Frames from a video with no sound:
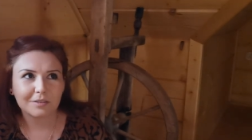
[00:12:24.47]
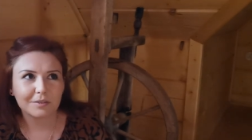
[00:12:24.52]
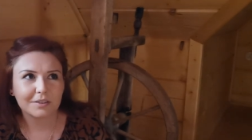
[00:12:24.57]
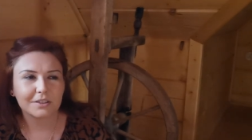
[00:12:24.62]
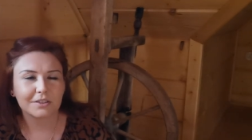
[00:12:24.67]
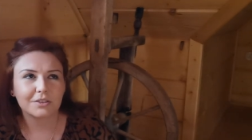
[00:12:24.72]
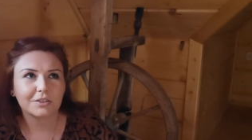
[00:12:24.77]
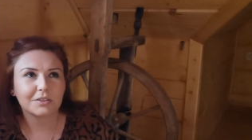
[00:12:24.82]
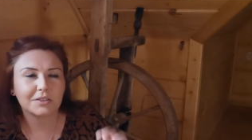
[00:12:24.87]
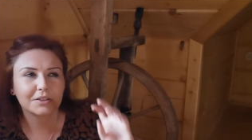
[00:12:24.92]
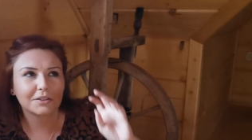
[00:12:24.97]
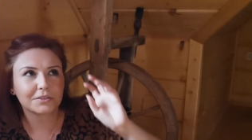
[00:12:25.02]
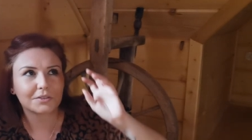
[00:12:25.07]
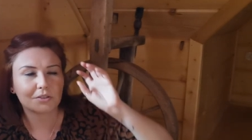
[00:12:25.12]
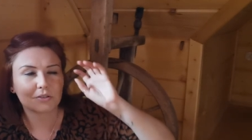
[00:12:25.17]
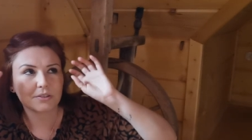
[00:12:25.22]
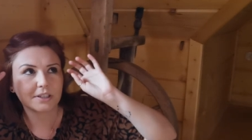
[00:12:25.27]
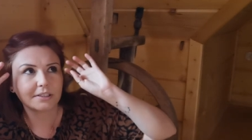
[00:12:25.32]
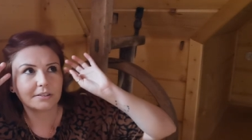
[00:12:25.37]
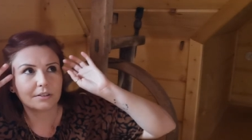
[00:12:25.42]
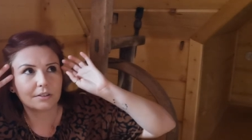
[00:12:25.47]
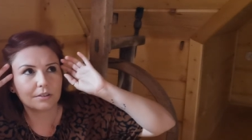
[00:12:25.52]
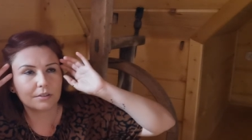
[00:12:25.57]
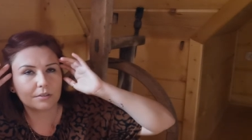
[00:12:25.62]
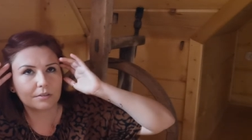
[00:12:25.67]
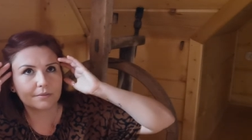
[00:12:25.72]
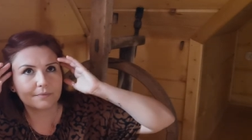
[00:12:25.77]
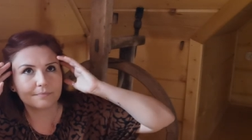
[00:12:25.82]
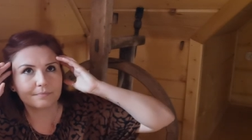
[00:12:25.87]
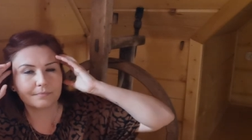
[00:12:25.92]
I always, you know, try
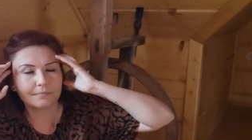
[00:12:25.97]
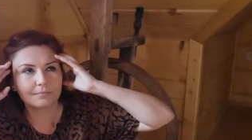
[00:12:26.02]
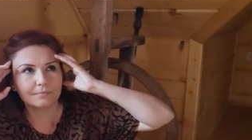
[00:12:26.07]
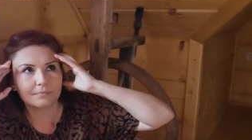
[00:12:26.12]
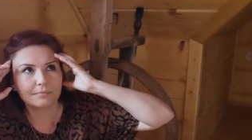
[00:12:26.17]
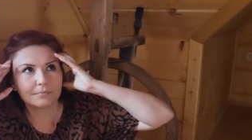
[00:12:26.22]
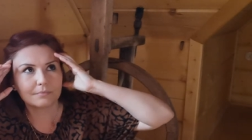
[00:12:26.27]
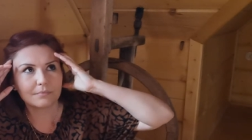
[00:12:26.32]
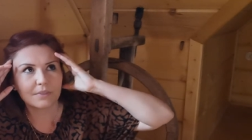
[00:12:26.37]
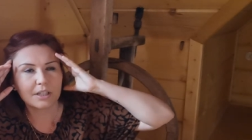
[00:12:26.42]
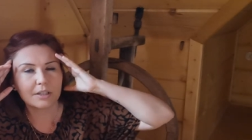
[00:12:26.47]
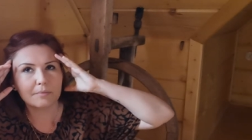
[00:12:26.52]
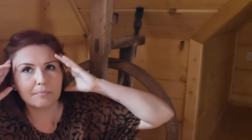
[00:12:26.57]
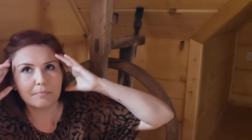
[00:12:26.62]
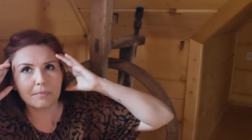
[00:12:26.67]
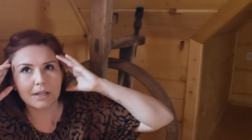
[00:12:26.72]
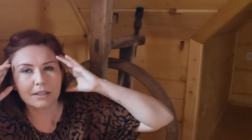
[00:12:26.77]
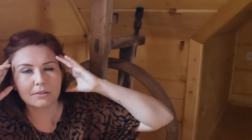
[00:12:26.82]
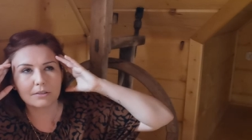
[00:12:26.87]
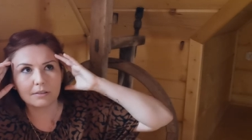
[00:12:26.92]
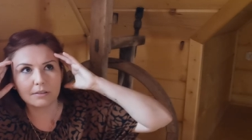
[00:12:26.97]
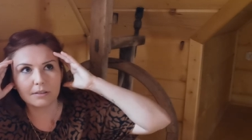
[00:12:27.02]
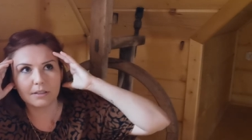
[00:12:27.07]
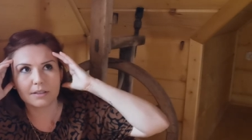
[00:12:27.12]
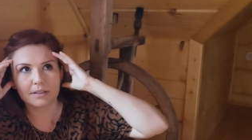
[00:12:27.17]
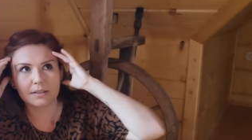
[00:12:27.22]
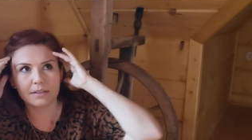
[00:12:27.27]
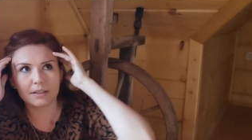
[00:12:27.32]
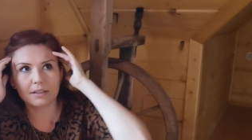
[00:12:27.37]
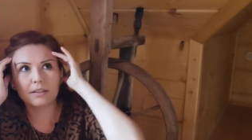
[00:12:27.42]
to um, imagine
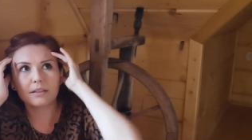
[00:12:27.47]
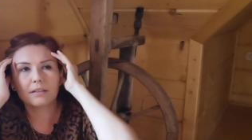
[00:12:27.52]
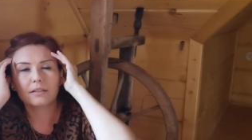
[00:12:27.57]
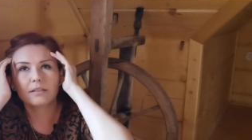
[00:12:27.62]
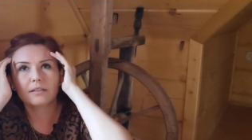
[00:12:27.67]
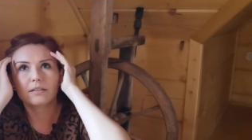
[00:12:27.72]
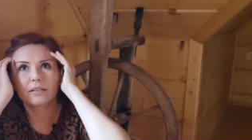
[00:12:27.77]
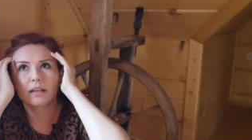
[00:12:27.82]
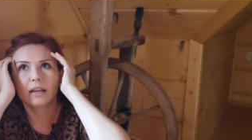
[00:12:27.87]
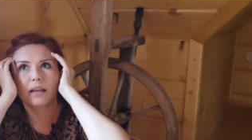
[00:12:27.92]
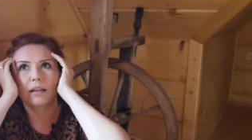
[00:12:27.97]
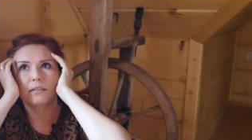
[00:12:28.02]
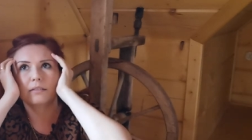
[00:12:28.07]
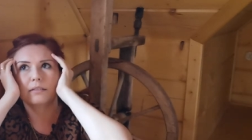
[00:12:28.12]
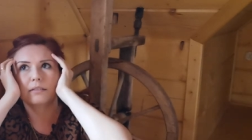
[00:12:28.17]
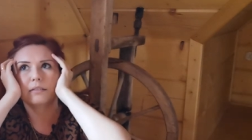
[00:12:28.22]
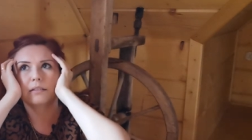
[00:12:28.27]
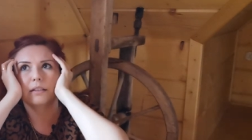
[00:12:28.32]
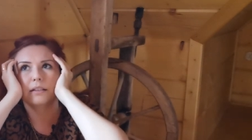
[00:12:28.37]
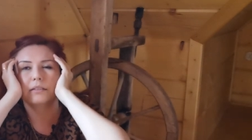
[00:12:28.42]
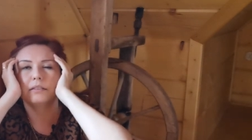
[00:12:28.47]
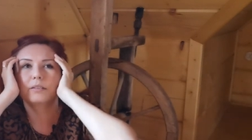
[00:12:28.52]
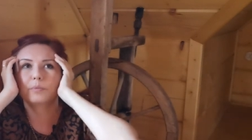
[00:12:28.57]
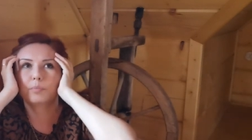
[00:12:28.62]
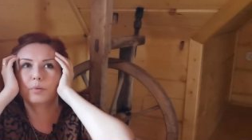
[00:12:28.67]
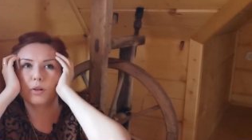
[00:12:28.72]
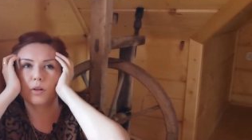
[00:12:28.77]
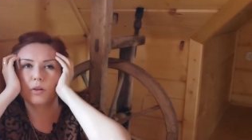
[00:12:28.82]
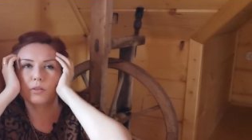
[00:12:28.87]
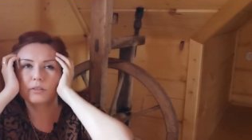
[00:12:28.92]
the scenes and the,
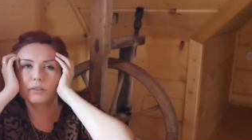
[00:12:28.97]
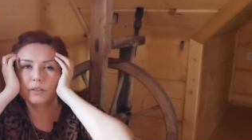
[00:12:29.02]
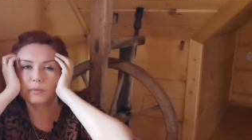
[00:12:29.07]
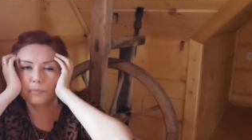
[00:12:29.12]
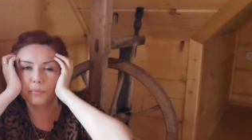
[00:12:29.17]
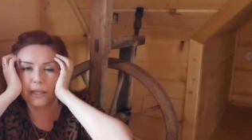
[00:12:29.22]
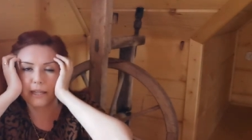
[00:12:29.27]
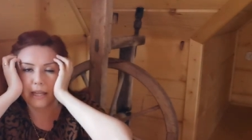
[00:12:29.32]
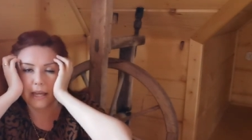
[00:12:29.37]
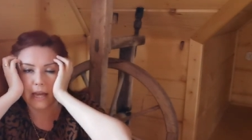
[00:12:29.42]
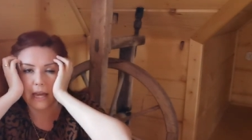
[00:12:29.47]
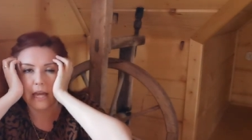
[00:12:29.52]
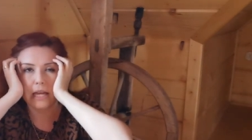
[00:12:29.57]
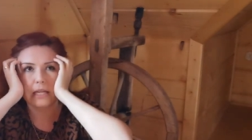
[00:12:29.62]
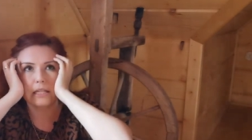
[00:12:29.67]
the plot in my